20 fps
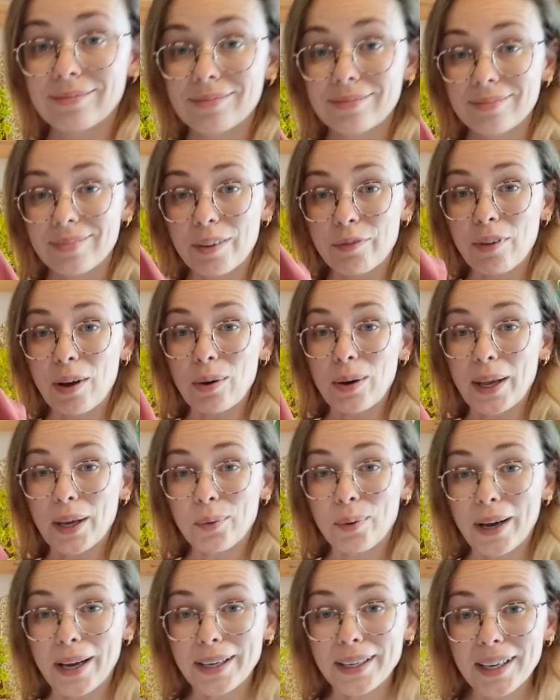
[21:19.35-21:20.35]
it felt like
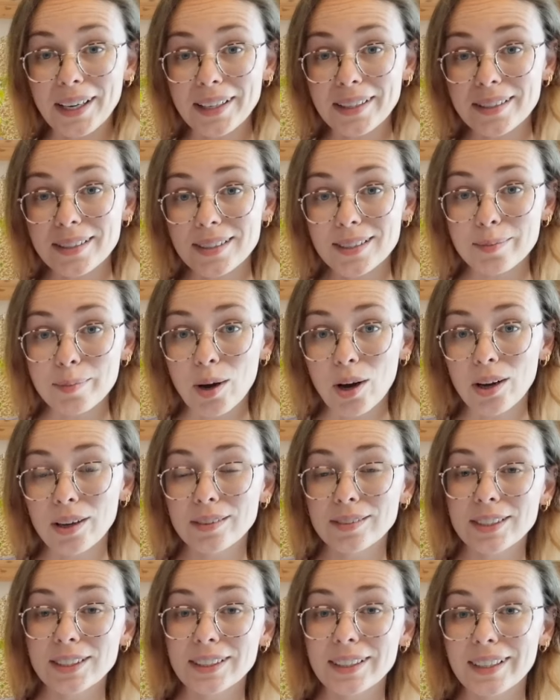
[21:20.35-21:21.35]
quite a nice,
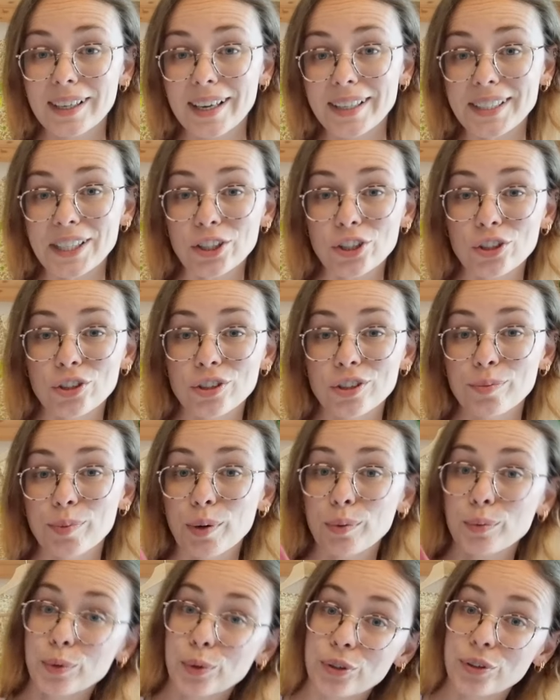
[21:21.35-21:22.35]
smart addition to my
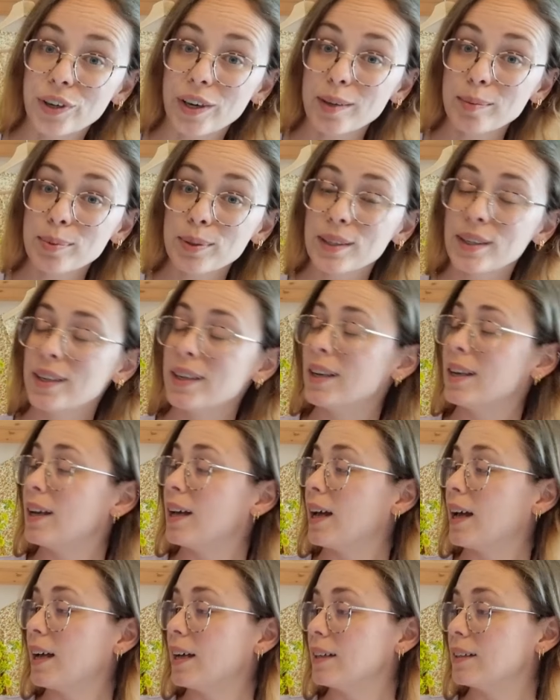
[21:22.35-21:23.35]
wardrobe,
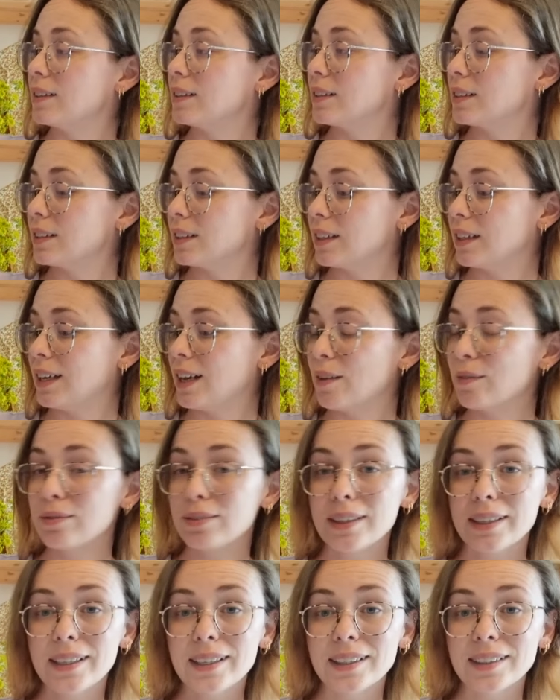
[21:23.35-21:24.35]
and a
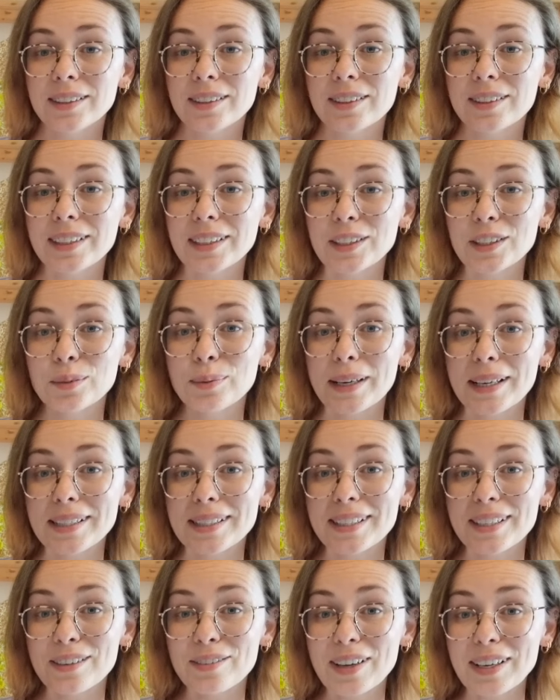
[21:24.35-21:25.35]
lovely thing to wear to
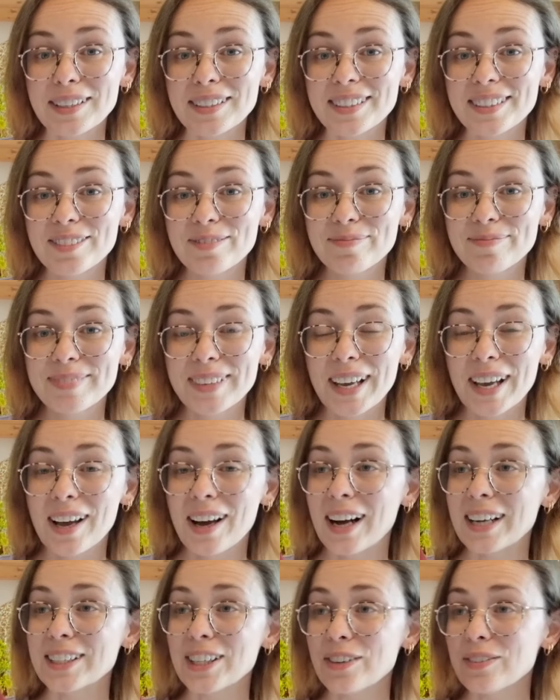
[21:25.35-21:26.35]
the event.
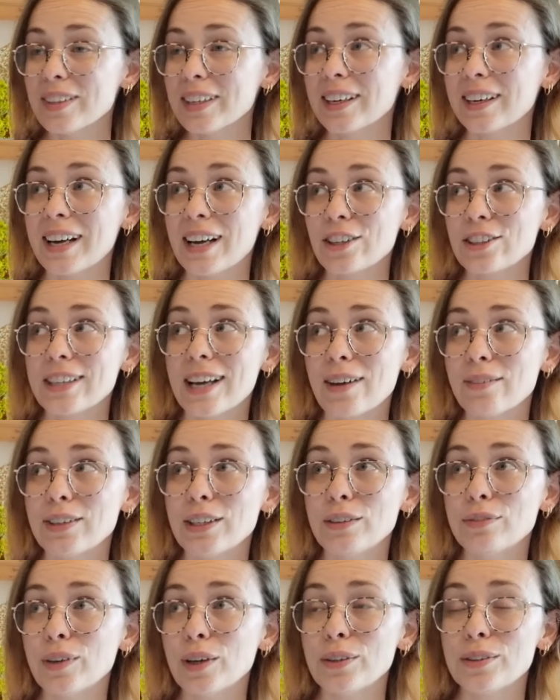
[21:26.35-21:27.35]
I don't think I actually have
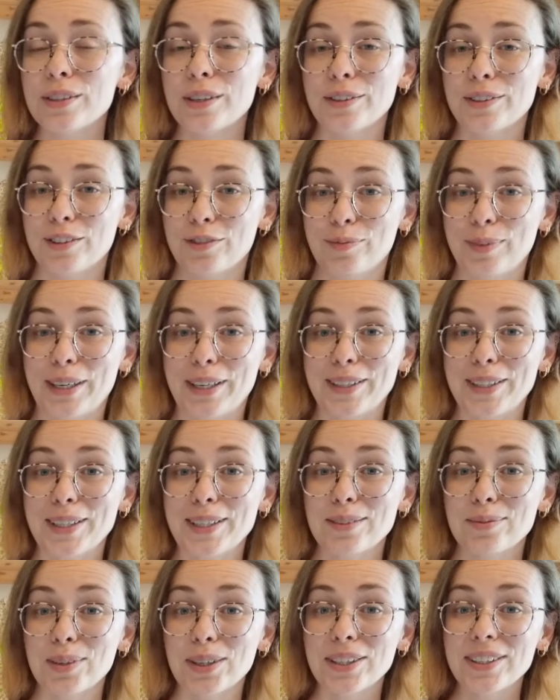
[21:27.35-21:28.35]
any photos of me in
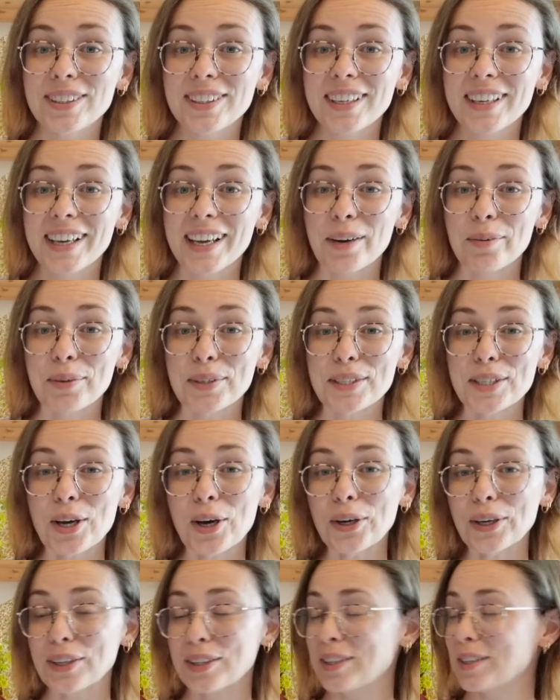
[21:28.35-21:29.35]
this one. It was
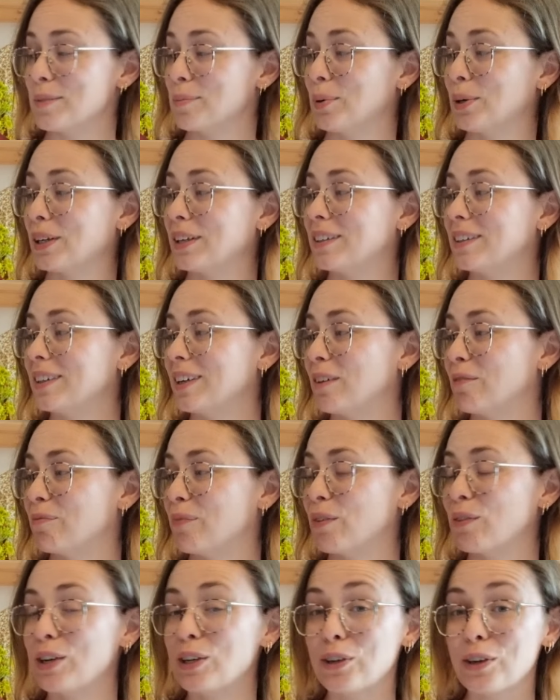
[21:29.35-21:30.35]
dark at this point.
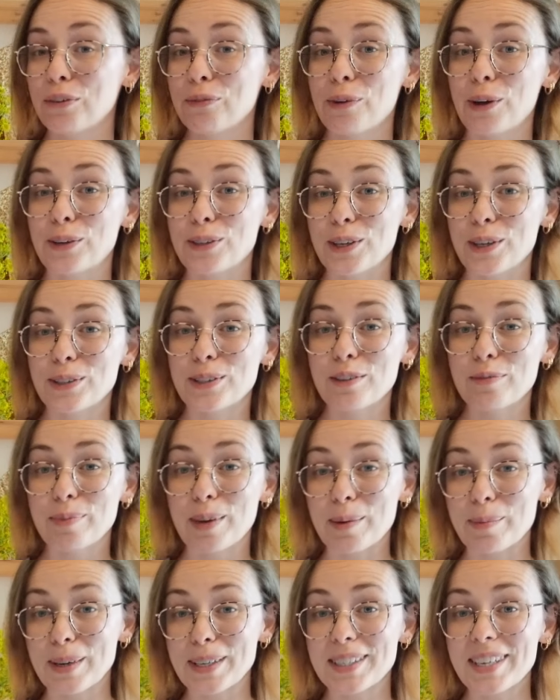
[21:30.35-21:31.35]
I've only got photos of me
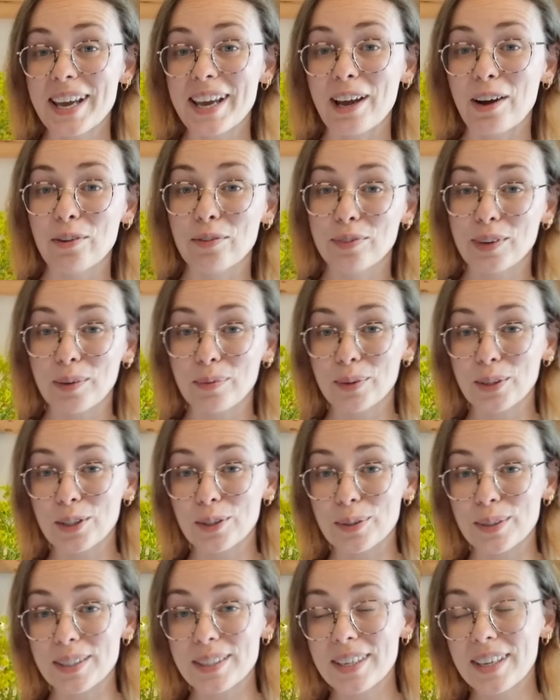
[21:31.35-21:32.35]
in my day outfit, which
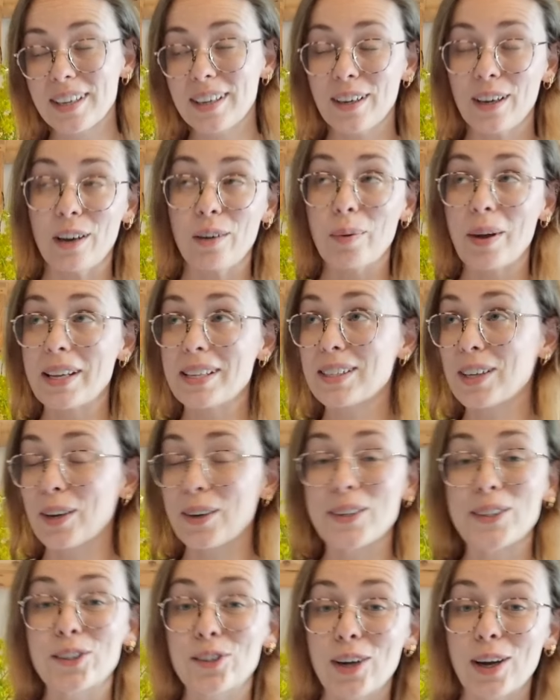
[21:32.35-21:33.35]
was a
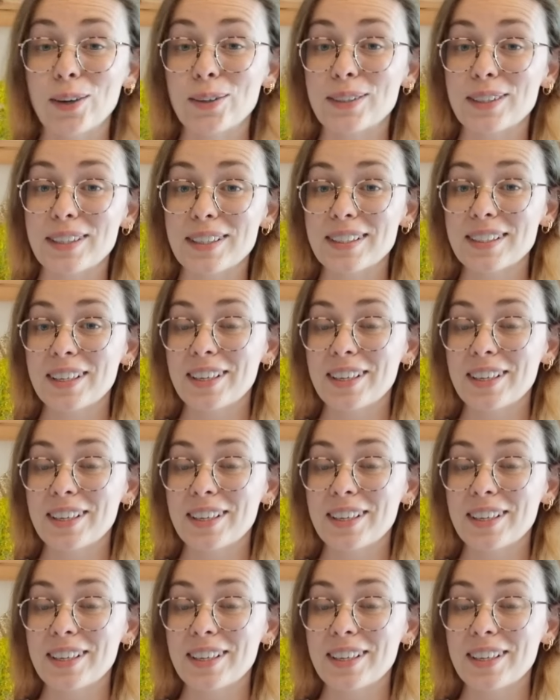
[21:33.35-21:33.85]
waistcoat and trousers.